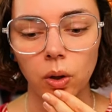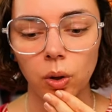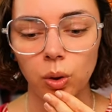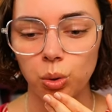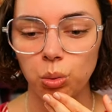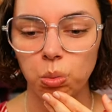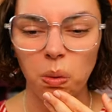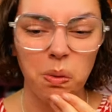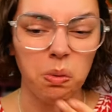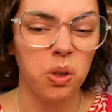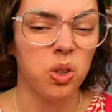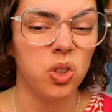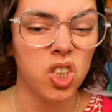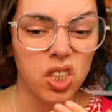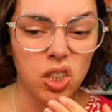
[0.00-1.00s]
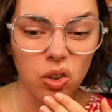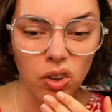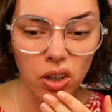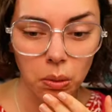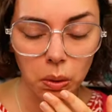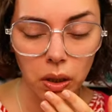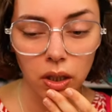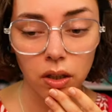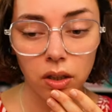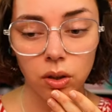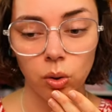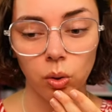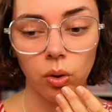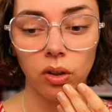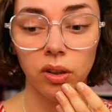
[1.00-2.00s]
who maybe you disagree
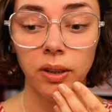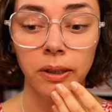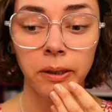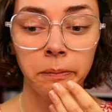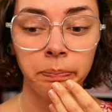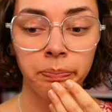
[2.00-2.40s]
with, or